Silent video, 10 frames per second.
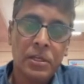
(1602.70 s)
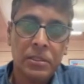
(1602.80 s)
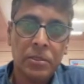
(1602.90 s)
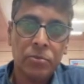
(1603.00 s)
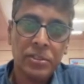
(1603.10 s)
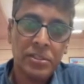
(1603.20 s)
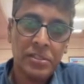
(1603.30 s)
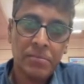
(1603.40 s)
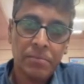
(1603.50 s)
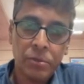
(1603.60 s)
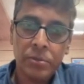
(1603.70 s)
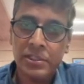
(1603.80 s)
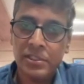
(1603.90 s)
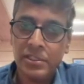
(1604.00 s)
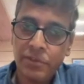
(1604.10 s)
Now this is the
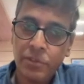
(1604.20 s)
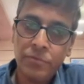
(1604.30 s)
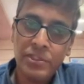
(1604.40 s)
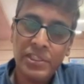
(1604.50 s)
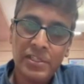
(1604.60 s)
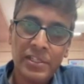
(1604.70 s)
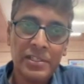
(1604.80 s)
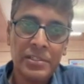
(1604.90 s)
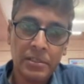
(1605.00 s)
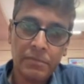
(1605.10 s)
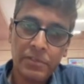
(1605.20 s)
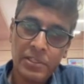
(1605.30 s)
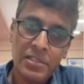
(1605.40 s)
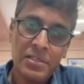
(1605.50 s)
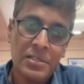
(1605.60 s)
most revenue generating
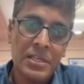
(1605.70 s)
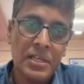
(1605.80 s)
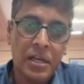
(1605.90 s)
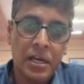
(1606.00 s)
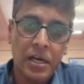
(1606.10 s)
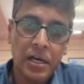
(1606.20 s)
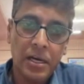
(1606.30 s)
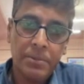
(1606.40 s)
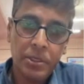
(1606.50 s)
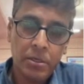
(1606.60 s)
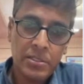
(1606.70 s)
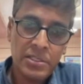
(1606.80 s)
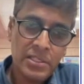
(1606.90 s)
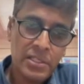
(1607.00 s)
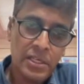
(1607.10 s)
services
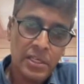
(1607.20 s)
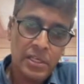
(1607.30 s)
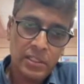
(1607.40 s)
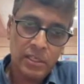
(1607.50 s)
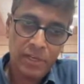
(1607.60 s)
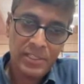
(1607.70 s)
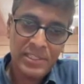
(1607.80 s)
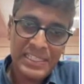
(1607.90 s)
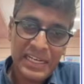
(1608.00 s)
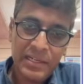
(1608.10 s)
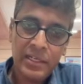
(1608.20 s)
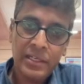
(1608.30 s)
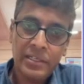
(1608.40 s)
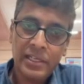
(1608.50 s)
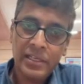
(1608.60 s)
because the one
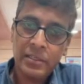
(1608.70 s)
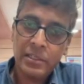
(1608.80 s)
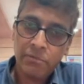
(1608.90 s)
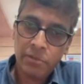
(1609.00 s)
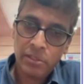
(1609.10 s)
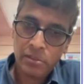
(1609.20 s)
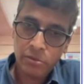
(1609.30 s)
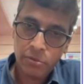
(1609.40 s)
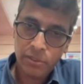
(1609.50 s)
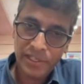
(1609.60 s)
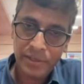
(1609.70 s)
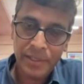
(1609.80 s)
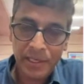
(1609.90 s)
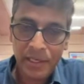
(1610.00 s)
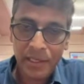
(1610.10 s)
satellite can cover the whole
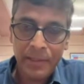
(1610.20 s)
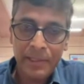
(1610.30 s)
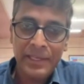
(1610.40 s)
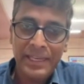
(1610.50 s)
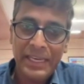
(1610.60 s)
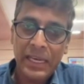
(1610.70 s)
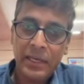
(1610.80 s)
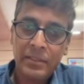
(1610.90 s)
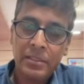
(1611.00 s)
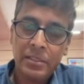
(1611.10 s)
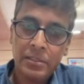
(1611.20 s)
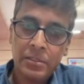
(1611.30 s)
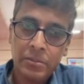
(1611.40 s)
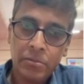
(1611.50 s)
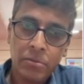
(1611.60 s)
India, and there is
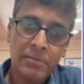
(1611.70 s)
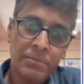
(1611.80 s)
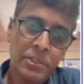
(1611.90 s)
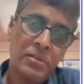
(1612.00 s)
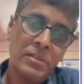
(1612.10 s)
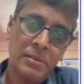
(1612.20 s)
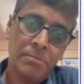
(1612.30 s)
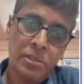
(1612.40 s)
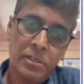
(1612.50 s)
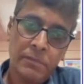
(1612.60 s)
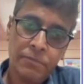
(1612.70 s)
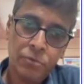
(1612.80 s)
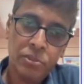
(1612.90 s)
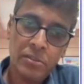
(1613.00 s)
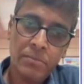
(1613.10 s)
no limit on number of
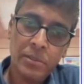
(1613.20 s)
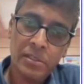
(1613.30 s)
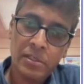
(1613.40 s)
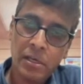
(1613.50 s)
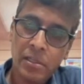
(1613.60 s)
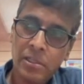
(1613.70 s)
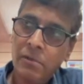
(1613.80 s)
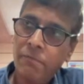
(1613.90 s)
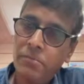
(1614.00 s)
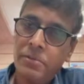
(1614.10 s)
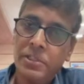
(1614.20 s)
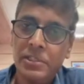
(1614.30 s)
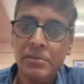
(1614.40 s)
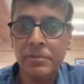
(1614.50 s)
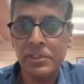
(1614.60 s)
users because all the
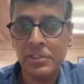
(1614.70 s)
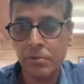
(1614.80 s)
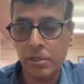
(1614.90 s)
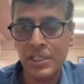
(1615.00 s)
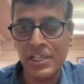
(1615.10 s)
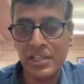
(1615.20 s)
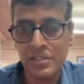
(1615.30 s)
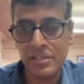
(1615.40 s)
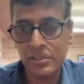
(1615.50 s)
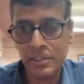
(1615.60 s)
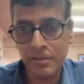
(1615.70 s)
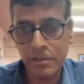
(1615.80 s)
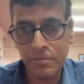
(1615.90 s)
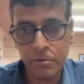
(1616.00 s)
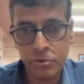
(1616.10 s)
information which is broadcasted is
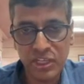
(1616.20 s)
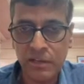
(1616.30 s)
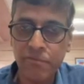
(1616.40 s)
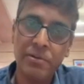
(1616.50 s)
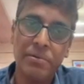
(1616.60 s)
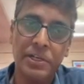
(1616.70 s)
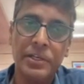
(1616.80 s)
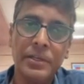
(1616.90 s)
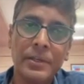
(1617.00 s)
available to everybody.